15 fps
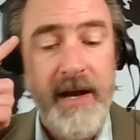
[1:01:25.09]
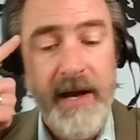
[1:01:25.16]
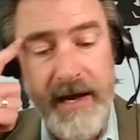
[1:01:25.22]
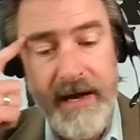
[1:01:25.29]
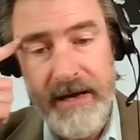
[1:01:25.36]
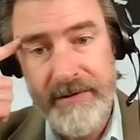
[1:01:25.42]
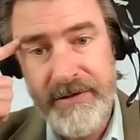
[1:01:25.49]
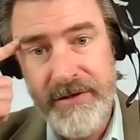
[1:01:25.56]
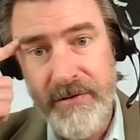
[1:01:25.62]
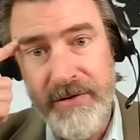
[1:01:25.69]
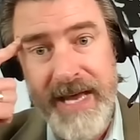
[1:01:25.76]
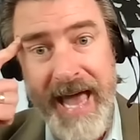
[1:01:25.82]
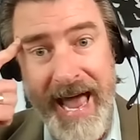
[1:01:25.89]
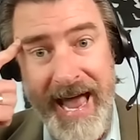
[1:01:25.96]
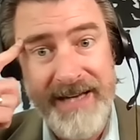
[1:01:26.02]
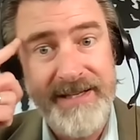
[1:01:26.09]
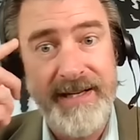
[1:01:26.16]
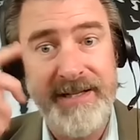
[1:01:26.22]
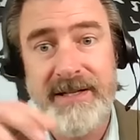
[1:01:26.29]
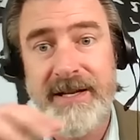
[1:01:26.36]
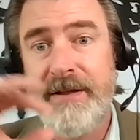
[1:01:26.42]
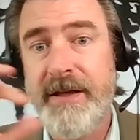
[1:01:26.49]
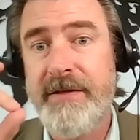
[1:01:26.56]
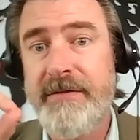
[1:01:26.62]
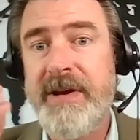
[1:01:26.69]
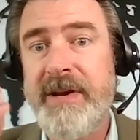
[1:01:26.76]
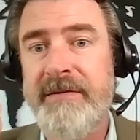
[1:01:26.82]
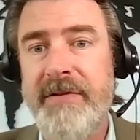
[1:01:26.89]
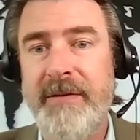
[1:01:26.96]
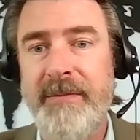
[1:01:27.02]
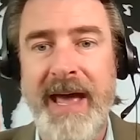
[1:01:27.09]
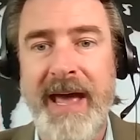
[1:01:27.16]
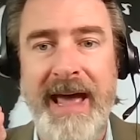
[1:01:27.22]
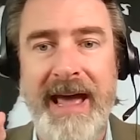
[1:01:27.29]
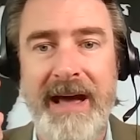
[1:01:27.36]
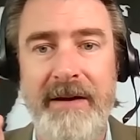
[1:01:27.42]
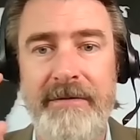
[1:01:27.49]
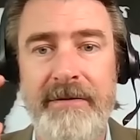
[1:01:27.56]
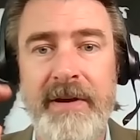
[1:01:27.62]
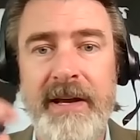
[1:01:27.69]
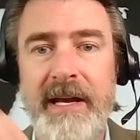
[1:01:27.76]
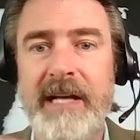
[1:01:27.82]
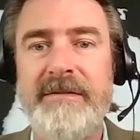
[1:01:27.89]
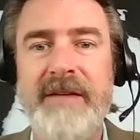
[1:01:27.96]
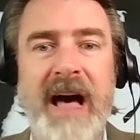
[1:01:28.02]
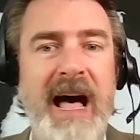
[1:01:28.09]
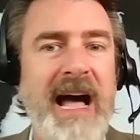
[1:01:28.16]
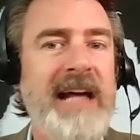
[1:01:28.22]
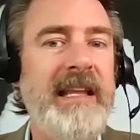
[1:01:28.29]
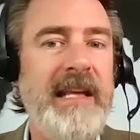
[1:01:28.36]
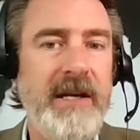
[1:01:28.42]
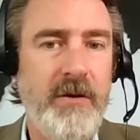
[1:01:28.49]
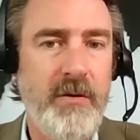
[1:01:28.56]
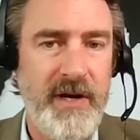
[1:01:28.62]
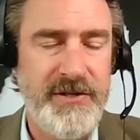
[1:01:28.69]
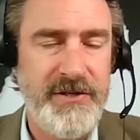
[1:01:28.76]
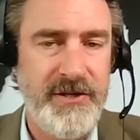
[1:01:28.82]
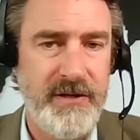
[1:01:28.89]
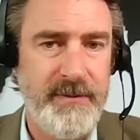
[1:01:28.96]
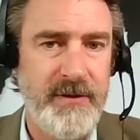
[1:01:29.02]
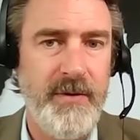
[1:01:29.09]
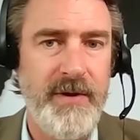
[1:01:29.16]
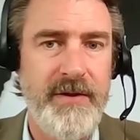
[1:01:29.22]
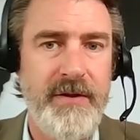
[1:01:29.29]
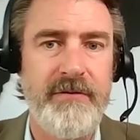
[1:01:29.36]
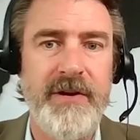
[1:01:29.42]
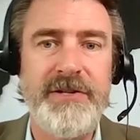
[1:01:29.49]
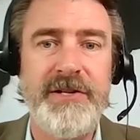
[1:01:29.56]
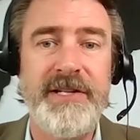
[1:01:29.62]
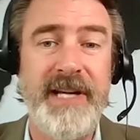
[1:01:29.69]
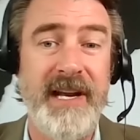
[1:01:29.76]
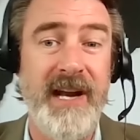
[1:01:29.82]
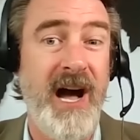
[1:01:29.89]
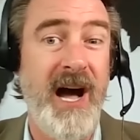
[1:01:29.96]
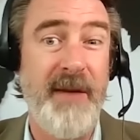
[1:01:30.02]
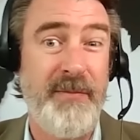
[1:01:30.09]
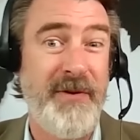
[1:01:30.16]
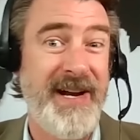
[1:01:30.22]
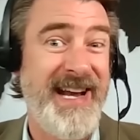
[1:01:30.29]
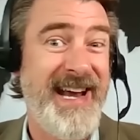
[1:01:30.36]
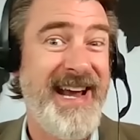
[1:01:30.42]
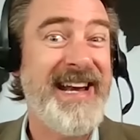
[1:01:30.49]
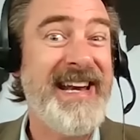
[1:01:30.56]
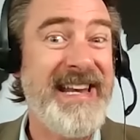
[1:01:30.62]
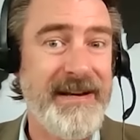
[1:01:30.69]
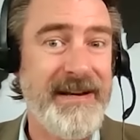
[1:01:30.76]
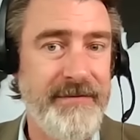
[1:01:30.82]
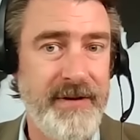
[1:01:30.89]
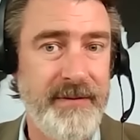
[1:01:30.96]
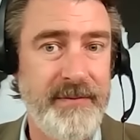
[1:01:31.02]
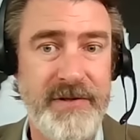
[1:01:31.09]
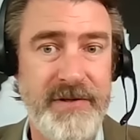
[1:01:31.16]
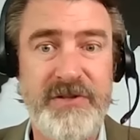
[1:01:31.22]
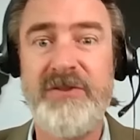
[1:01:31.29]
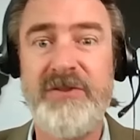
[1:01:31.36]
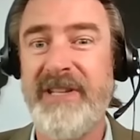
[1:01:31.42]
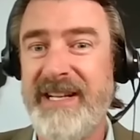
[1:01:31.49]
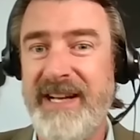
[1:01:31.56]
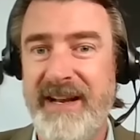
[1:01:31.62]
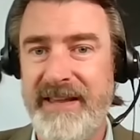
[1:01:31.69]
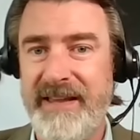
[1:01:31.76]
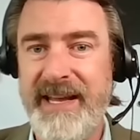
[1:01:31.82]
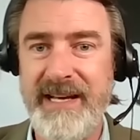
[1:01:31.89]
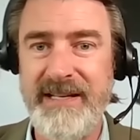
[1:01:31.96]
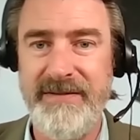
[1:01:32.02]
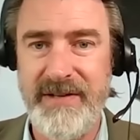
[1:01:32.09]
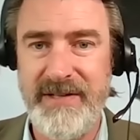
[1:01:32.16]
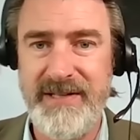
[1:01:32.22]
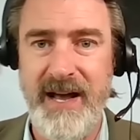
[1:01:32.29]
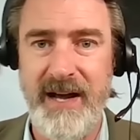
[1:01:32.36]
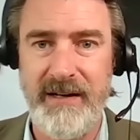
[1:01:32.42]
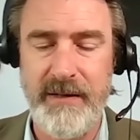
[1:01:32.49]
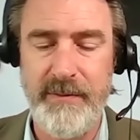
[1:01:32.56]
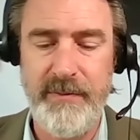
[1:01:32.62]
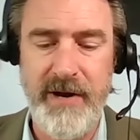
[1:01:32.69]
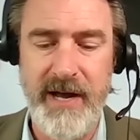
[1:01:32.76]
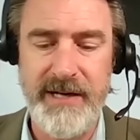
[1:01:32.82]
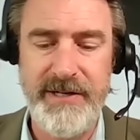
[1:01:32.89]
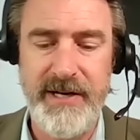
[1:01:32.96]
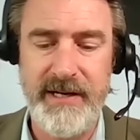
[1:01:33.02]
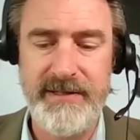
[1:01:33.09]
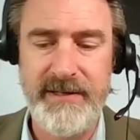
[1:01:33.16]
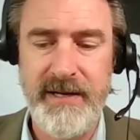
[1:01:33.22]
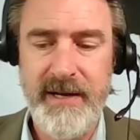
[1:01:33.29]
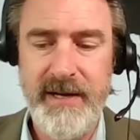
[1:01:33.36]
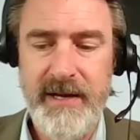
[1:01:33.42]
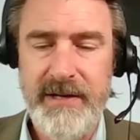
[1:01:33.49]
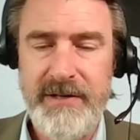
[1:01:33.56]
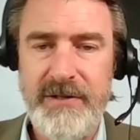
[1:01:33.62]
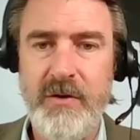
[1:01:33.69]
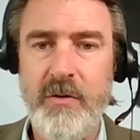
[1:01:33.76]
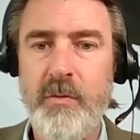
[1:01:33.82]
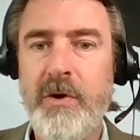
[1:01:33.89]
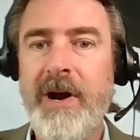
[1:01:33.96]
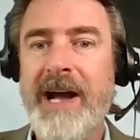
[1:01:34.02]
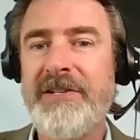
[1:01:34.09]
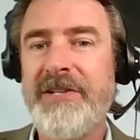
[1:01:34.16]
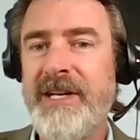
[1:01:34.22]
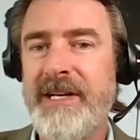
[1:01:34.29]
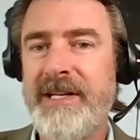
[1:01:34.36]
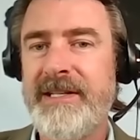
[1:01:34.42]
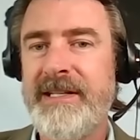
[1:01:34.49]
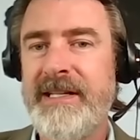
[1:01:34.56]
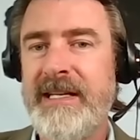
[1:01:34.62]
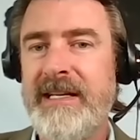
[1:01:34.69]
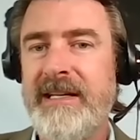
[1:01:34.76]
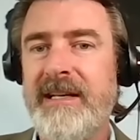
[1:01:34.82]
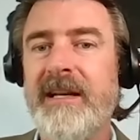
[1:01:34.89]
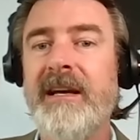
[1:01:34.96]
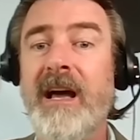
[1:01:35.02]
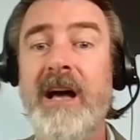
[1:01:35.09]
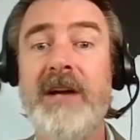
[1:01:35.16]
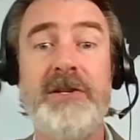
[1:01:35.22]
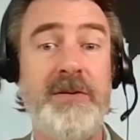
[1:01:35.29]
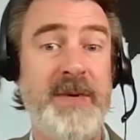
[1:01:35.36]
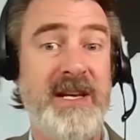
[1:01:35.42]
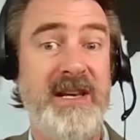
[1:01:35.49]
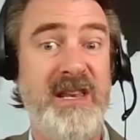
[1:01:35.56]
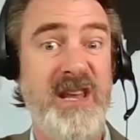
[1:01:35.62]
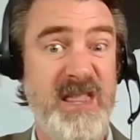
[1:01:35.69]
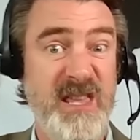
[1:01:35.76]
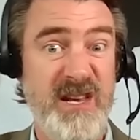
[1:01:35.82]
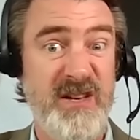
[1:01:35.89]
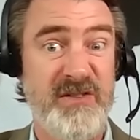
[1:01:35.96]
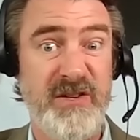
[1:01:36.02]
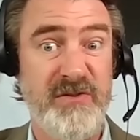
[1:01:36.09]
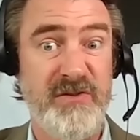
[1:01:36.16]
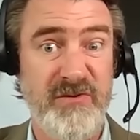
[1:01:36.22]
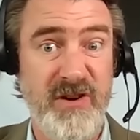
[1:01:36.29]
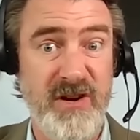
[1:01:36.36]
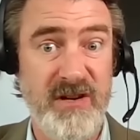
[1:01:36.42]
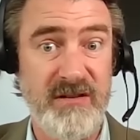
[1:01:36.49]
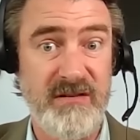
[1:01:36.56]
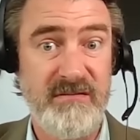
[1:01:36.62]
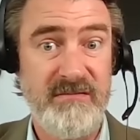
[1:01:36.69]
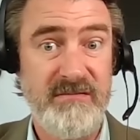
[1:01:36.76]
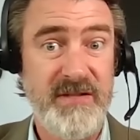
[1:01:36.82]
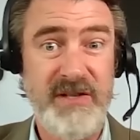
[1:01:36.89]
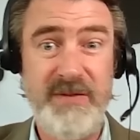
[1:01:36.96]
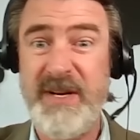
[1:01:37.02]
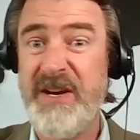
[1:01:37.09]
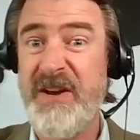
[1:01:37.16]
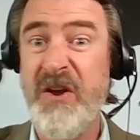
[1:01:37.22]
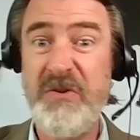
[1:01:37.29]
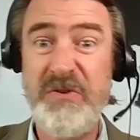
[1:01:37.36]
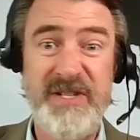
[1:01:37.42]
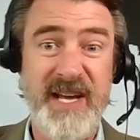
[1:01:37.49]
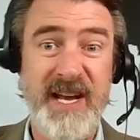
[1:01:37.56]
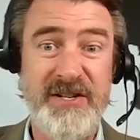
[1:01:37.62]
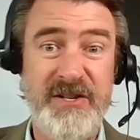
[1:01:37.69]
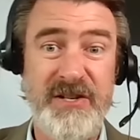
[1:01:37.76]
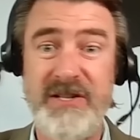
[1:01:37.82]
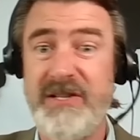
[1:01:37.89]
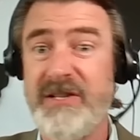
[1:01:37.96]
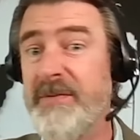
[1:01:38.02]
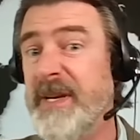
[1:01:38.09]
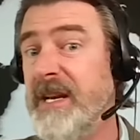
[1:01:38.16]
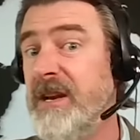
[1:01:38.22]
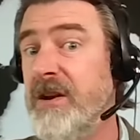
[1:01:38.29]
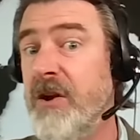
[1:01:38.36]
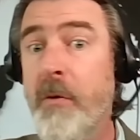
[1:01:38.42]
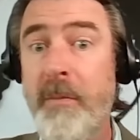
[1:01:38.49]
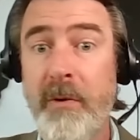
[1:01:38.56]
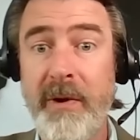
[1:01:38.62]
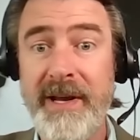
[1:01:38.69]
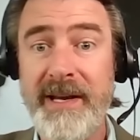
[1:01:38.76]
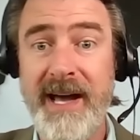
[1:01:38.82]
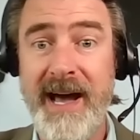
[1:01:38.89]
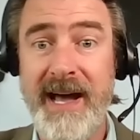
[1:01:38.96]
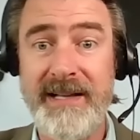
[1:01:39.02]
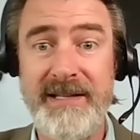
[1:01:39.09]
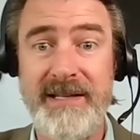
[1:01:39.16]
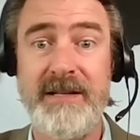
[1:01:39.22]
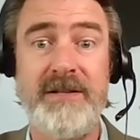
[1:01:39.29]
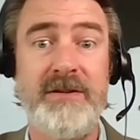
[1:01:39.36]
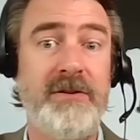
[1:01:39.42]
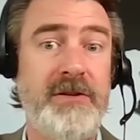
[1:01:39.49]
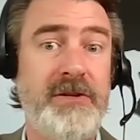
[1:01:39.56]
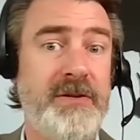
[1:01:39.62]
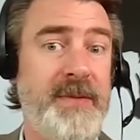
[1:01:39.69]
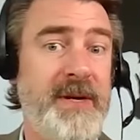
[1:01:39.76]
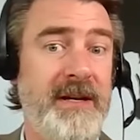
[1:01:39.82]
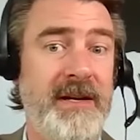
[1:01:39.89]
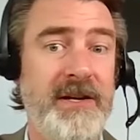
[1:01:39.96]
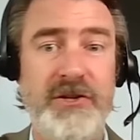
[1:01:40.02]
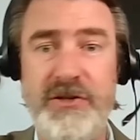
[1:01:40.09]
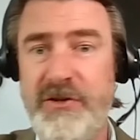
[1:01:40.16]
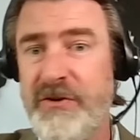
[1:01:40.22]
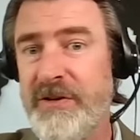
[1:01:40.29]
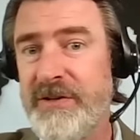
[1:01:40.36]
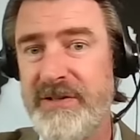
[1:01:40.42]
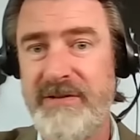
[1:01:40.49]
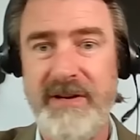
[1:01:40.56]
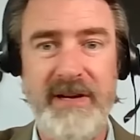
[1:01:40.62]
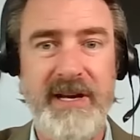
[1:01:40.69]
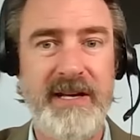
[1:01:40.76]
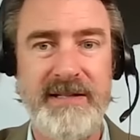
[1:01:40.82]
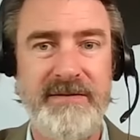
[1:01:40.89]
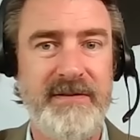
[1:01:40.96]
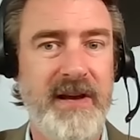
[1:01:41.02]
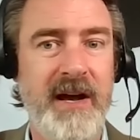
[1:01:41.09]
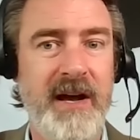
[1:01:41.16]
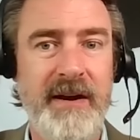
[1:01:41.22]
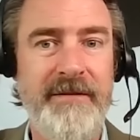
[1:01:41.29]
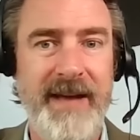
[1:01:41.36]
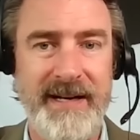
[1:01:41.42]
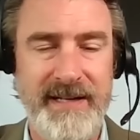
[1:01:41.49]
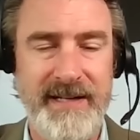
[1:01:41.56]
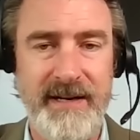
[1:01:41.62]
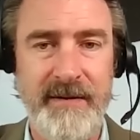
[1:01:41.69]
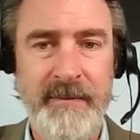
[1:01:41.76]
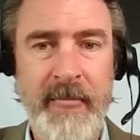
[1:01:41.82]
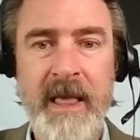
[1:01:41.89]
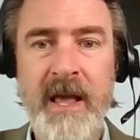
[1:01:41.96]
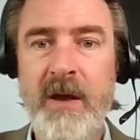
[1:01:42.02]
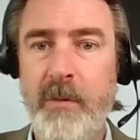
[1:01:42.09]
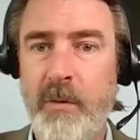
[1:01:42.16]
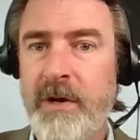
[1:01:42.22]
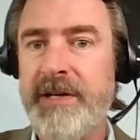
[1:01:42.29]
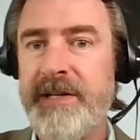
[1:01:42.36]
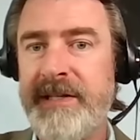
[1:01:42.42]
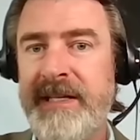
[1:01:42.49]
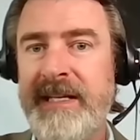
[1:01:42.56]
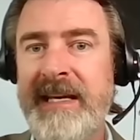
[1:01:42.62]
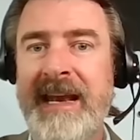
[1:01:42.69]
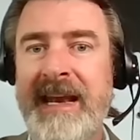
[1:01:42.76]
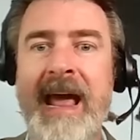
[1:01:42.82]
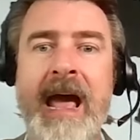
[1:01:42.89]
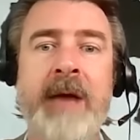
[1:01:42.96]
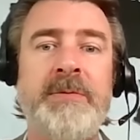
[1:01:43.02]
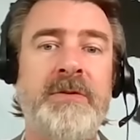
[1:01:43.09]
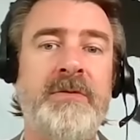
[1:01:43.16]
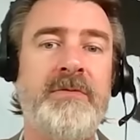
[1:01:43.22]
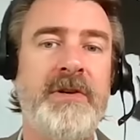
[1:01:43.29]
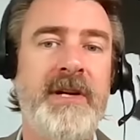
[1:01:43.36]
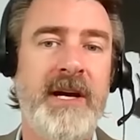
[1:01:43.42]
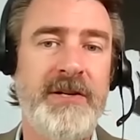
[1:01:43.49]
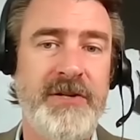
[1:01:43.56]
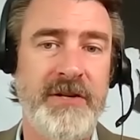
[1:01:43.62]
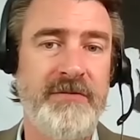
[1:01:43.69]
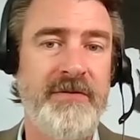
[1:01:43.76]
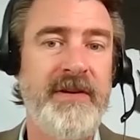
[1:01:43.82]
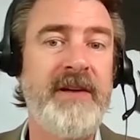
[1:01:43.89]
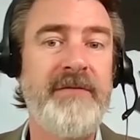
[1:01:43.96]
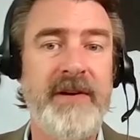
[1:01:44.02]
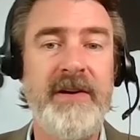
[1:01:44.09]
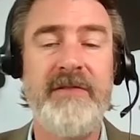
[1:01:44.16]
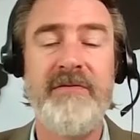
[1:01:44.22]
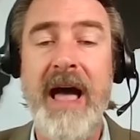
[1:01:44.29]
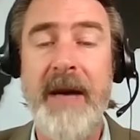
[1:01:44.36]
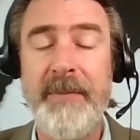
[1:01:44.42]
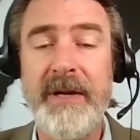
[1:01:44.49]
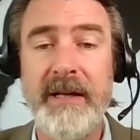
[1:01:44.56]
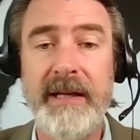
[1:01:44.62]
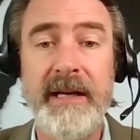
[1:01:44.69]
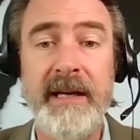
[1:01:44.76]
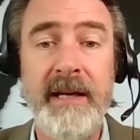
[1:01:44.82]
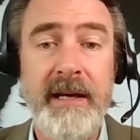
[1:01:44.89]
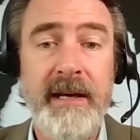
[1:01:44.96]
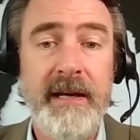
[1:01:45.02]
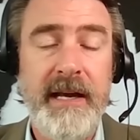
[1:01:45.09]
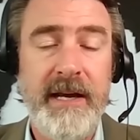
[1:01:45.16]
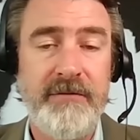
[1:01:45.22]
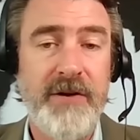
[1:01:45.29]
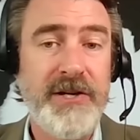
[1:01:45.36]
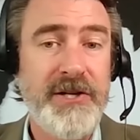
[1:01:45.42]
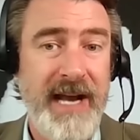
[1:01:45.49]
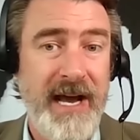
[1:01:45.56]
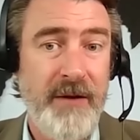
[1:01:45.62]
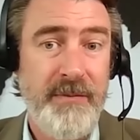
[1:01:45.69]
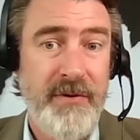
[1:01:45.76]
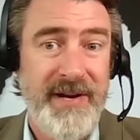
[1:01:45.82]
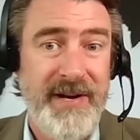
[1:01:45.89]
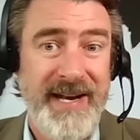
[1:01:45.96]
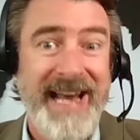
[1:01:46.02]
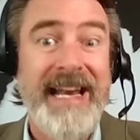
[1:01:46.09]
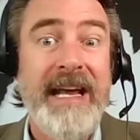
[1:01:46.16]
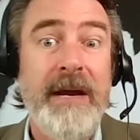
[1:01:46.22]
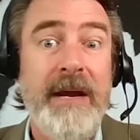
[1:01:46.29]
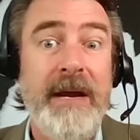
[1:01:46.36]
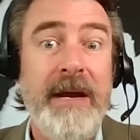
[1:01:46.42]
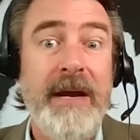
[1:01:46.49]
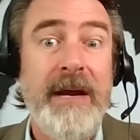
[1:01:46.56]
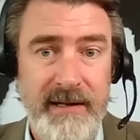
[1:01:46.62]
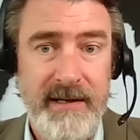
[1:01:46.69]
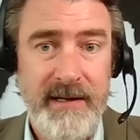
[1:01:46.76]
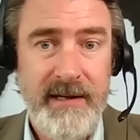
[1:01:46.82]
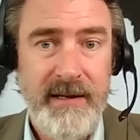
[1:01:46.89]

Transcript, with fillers: Uh, so the assets that the three of them have, it's highly questionable whether the Russians can operate any of them, certainly not in the case of the Sakhalin projects. So we're actually going to see, assuming nothing else goes wrong, assuming no sanctions, assuming no boycotts, assuming insurance is unaffected, we're going to see an absolute reduction very rapidly in Russian output anyway,